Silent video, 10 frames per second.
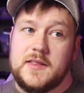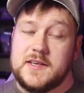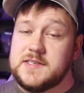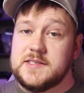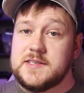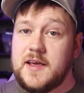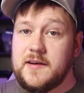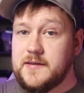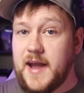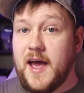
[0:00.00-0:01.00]
this is
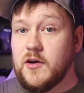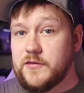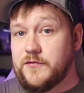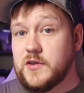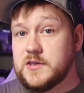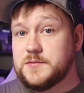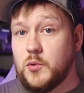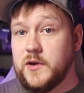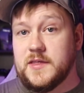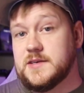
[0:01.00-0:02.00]
it now the furthest
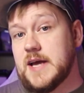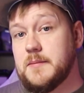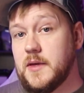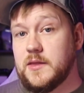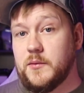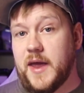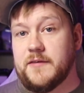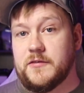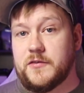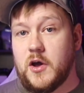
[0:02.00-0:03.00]
point in the timeline that we
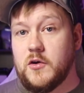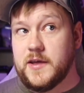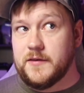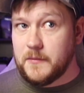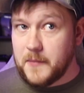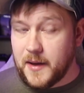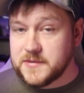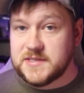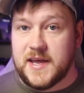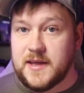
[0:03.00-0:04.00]
have of Cody if I'm not
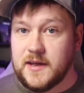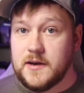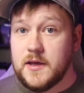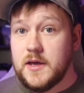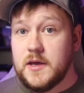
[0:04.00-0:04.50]
mistaken